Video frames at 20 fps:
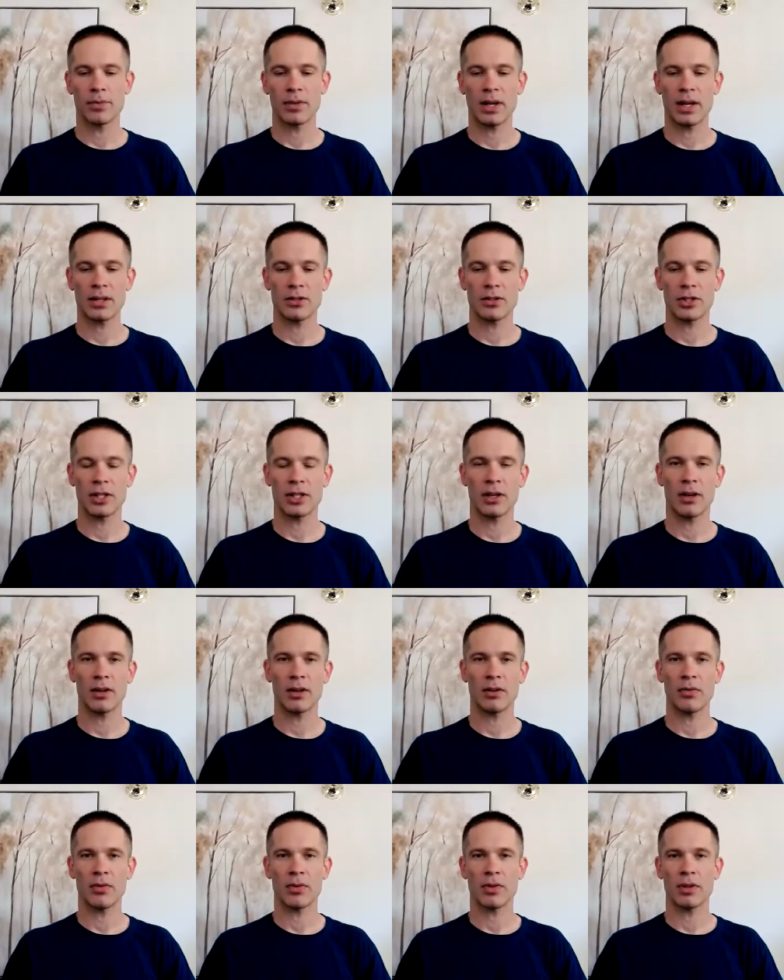
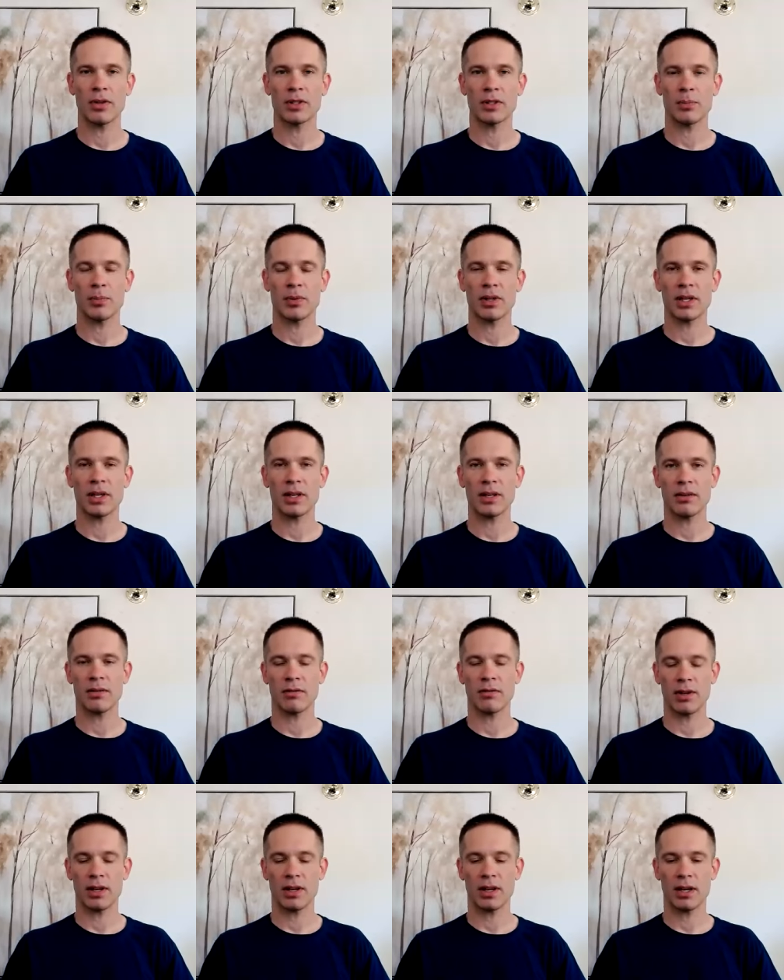Qigong for the
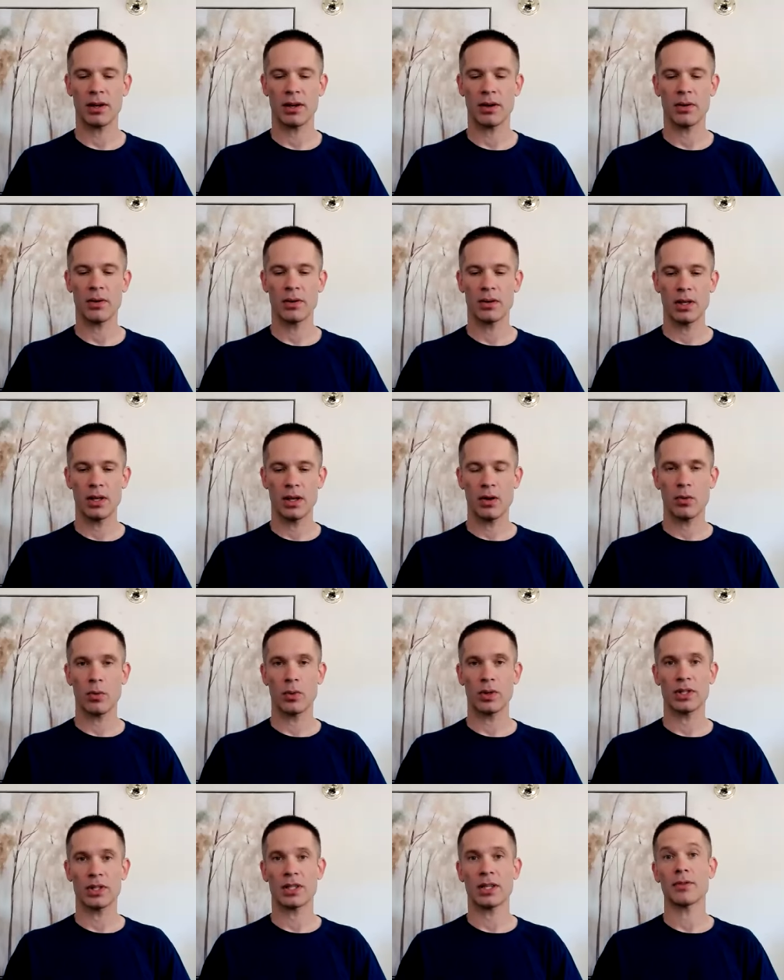spring video,
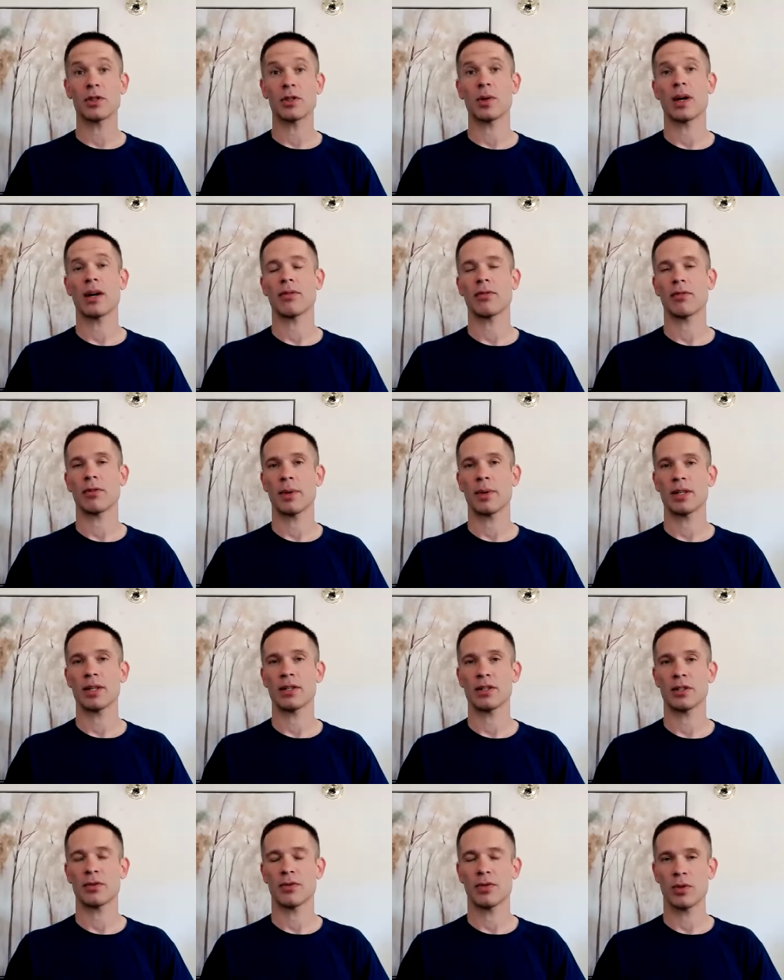which gives you
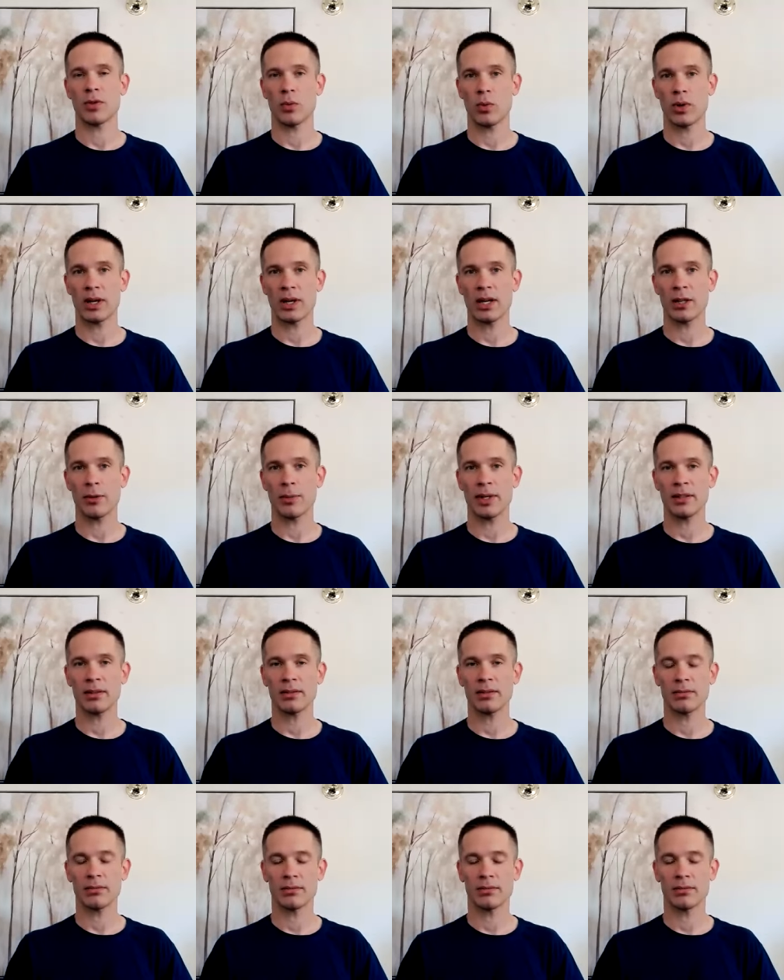affirmations for the wood element,